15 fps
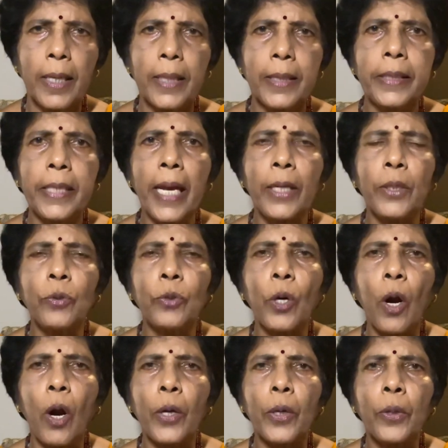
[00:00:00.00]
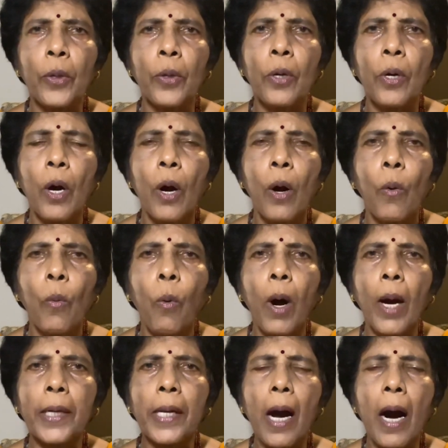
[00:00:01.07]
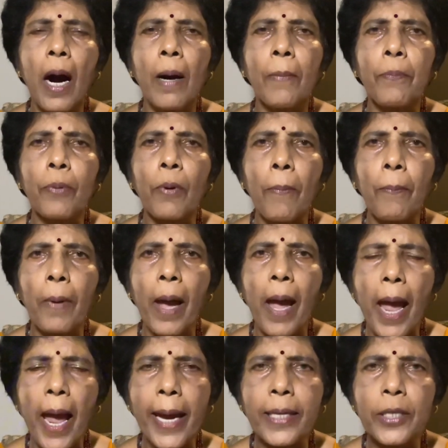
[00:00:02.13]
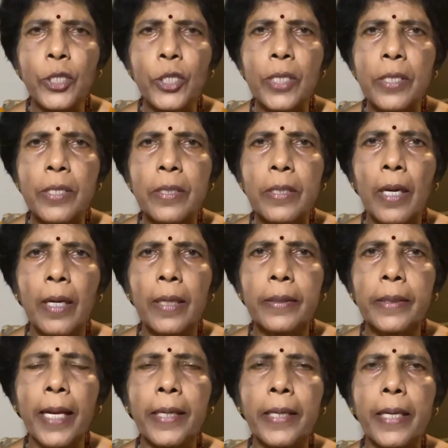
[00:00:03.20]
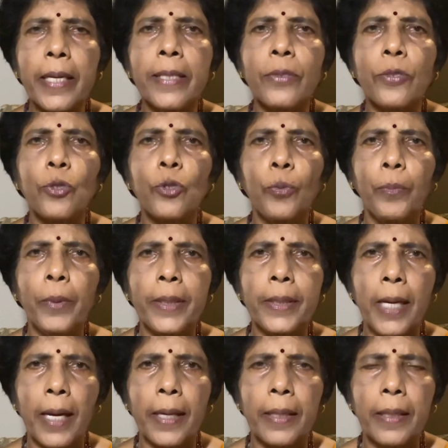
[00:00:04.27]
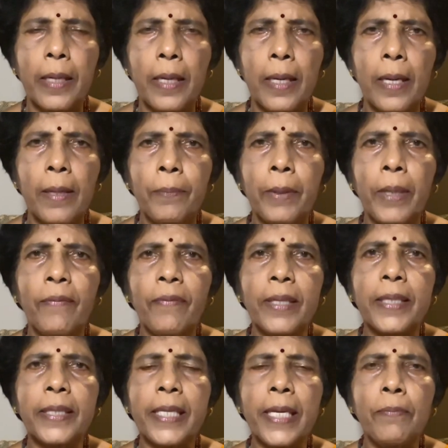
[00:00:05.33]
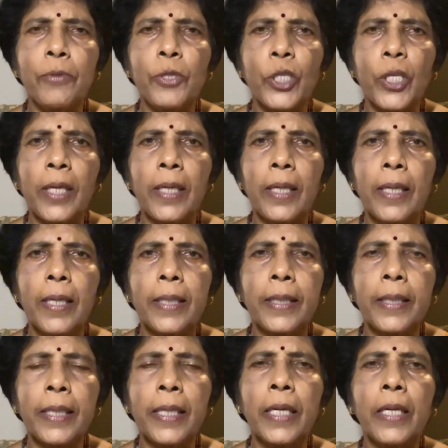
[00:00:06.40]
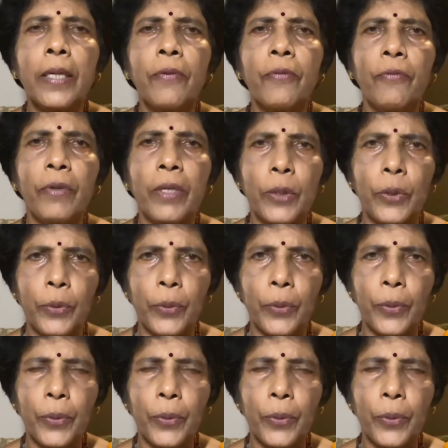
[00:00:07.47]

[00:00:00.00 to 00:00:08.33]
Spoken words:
They do not know what are proper actions that is to be done. Pravrittim cha na vidu.